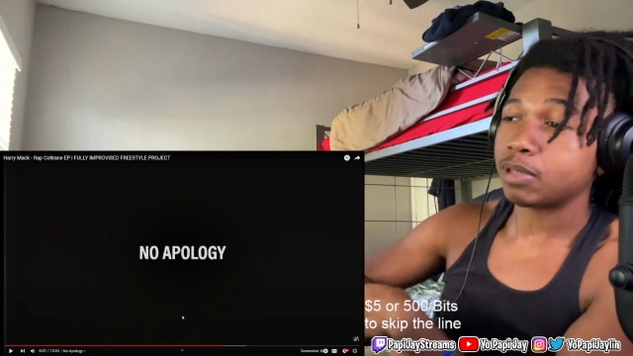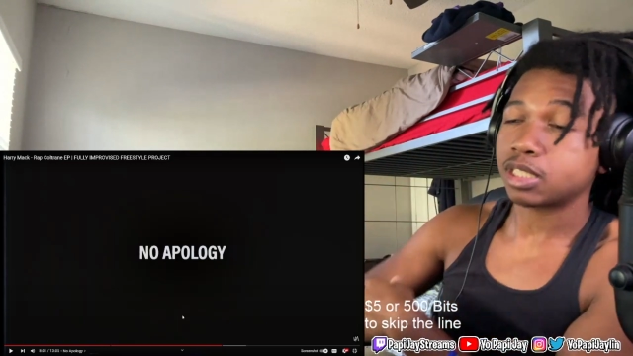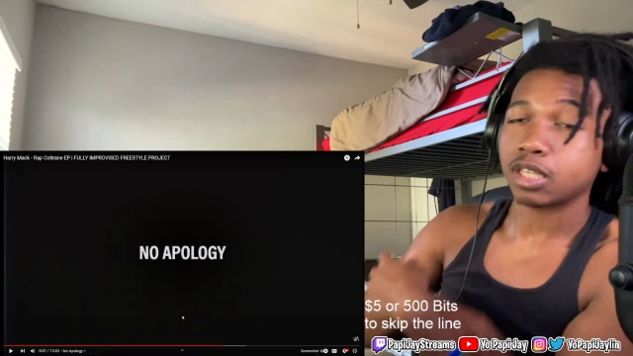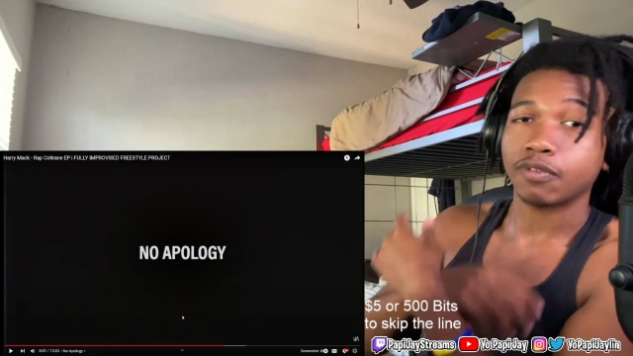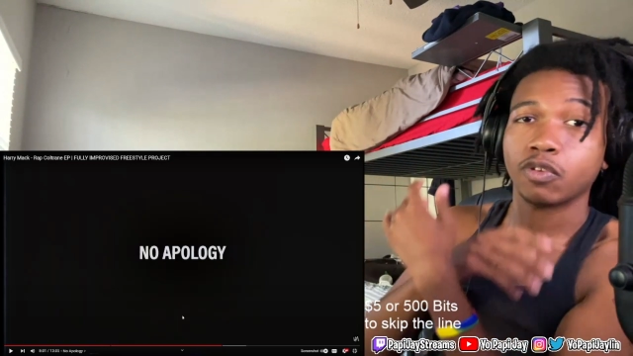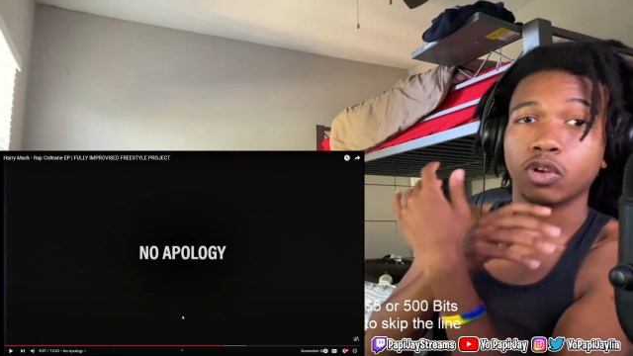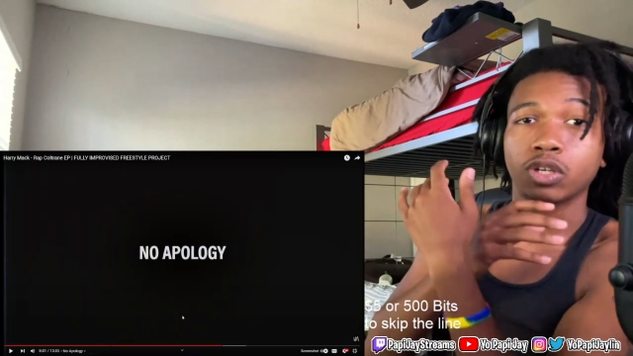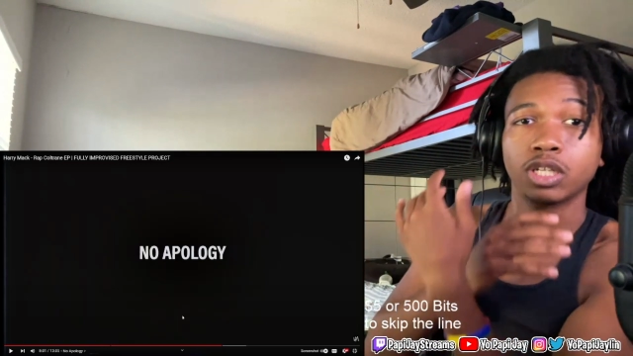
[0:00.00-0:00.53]
If
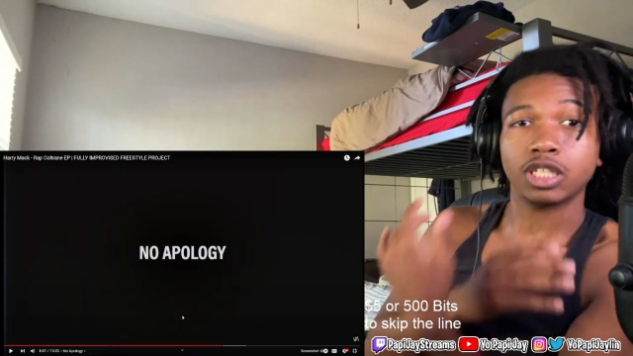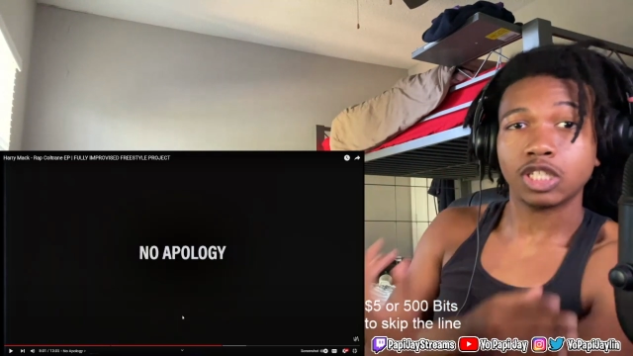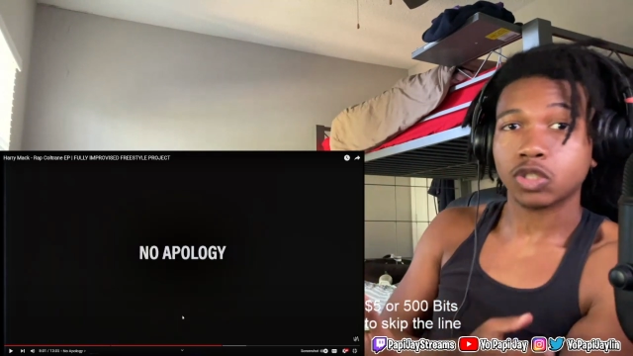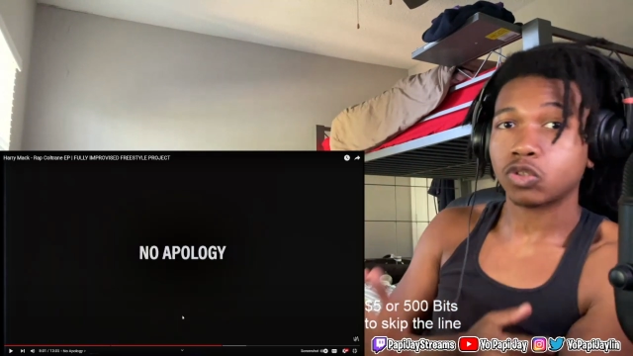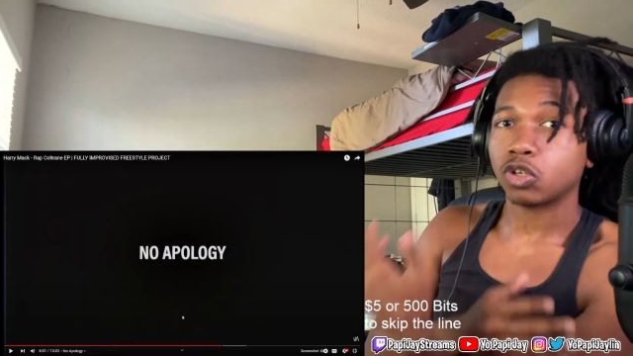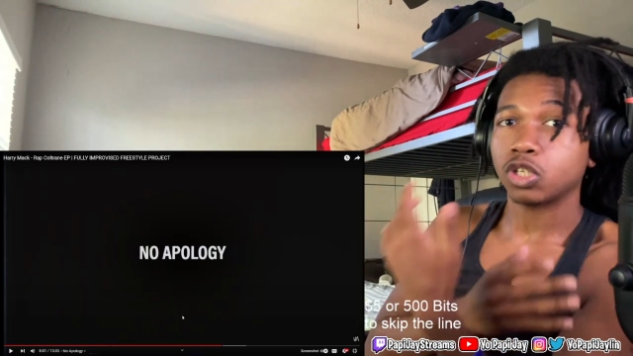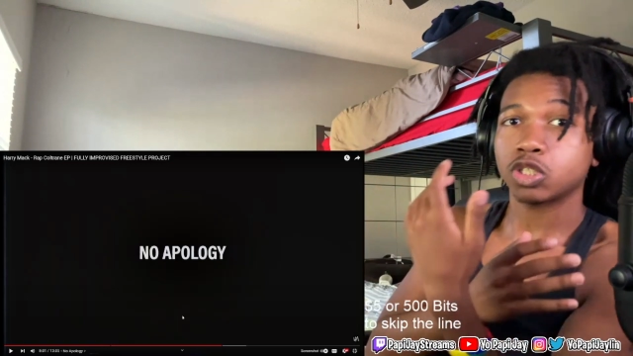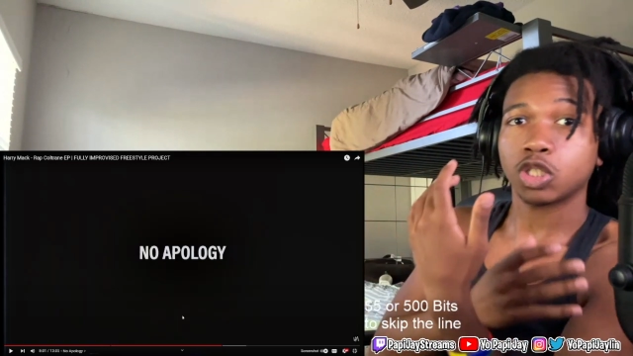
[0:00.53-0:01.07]
you're in a
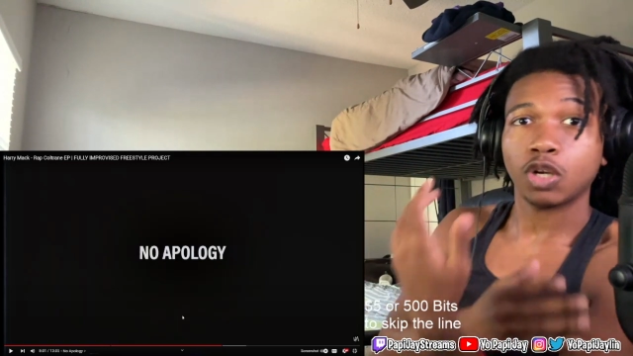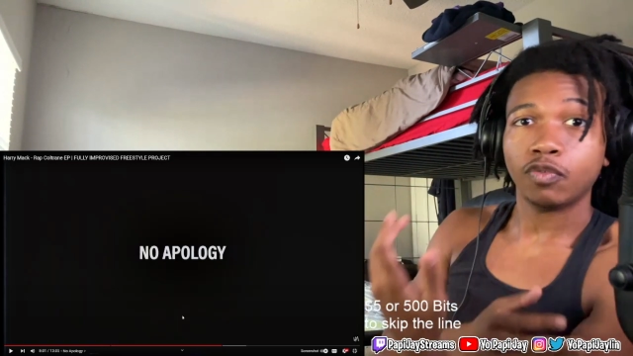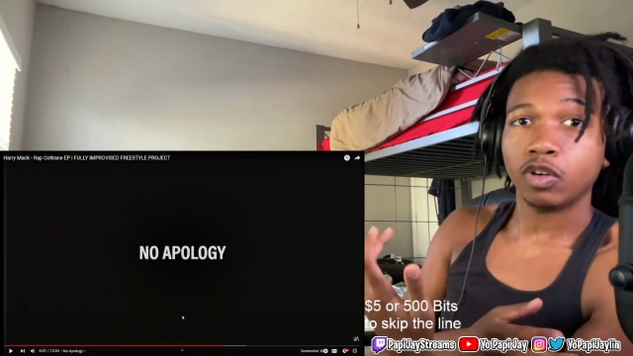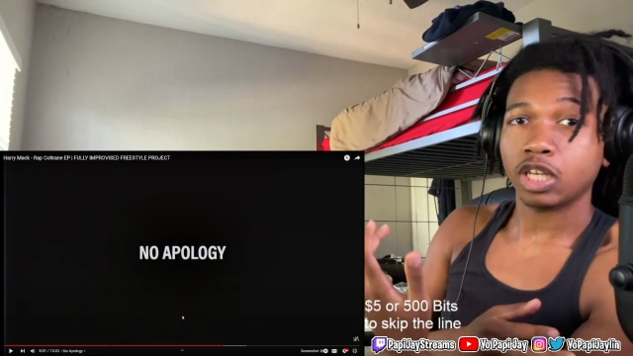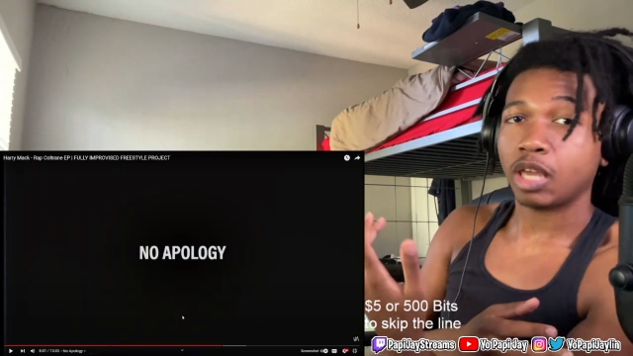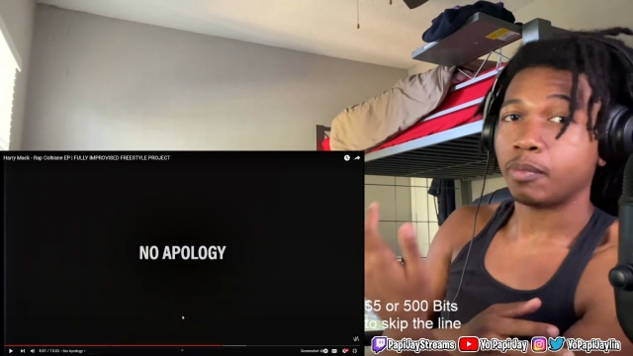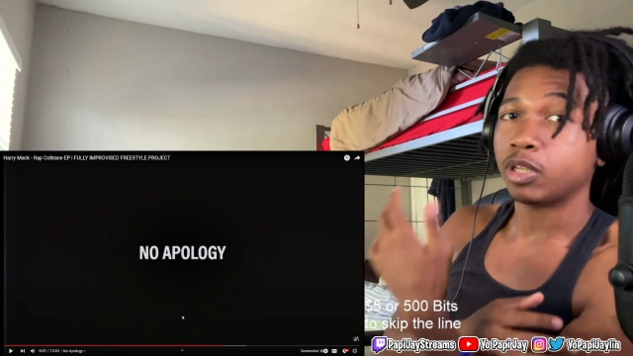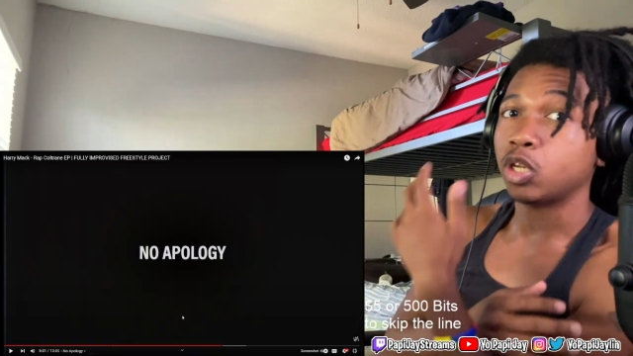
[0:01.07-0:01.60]
Discord server,
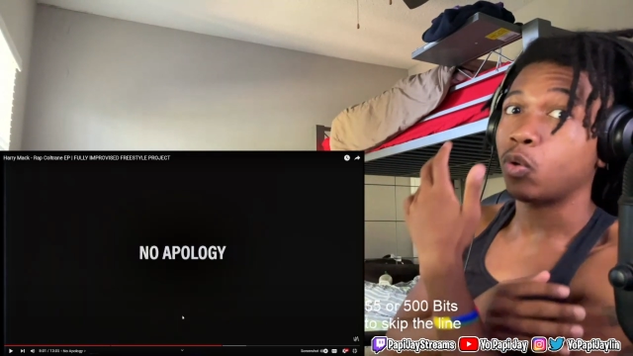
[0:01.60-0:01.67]
let me know